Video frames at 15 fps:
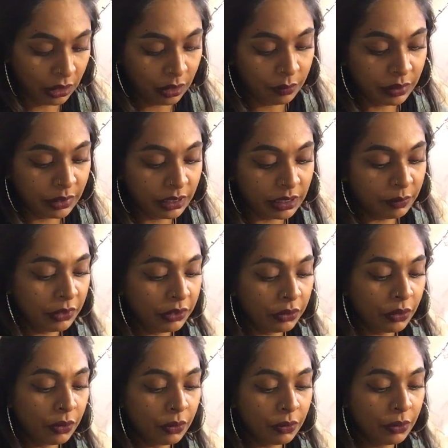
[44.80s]
Please let me
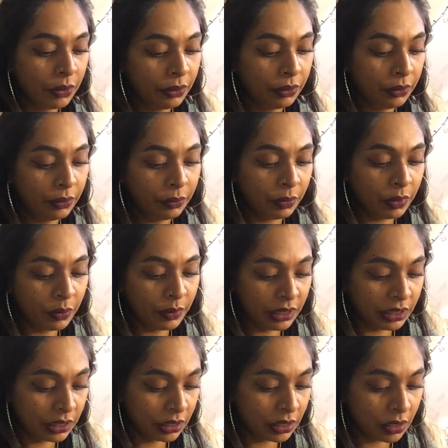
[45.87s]
know what we
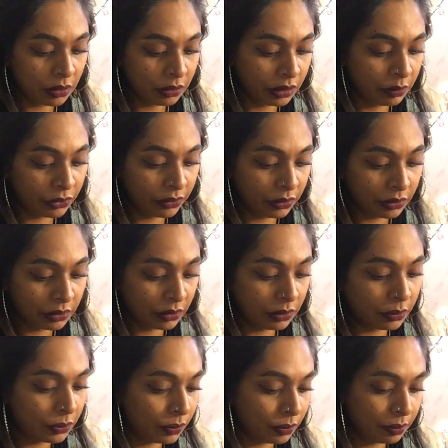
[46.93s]
need to tell Libra this
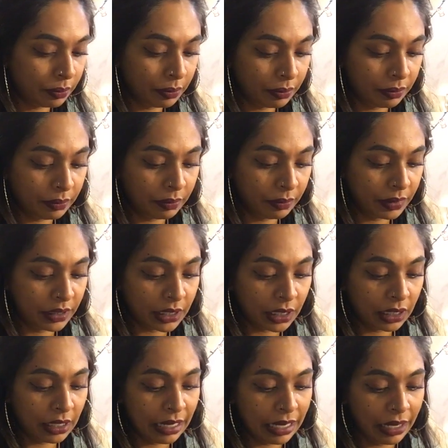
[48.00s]

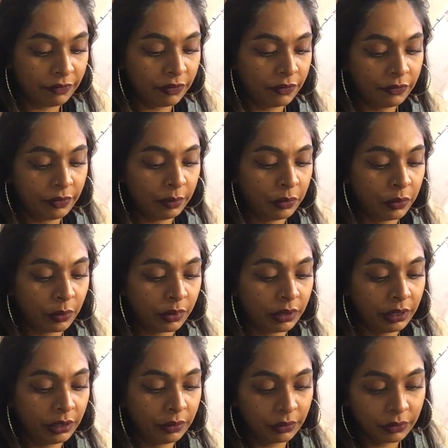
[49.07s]
second half of
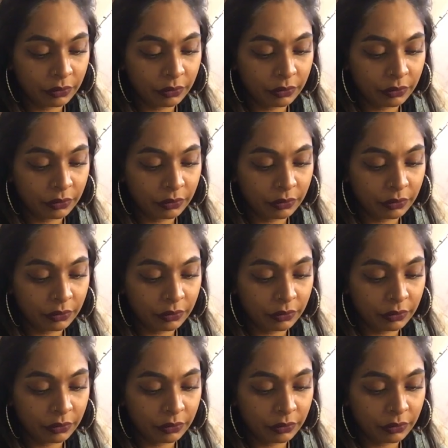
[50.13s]
February.